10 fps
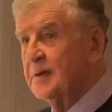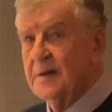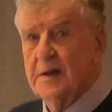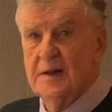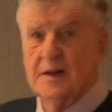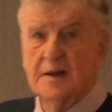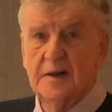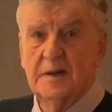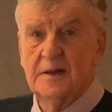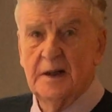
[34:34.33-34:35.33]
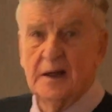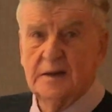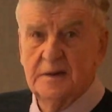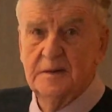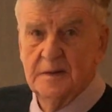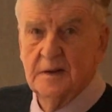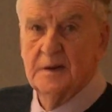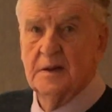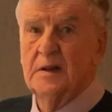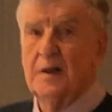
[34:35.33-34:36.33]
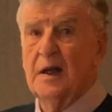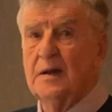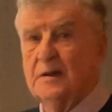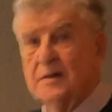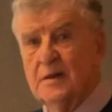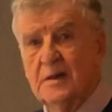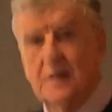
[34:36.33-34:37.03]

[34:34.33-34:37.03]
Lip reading: the myth that it's all about cutting heads.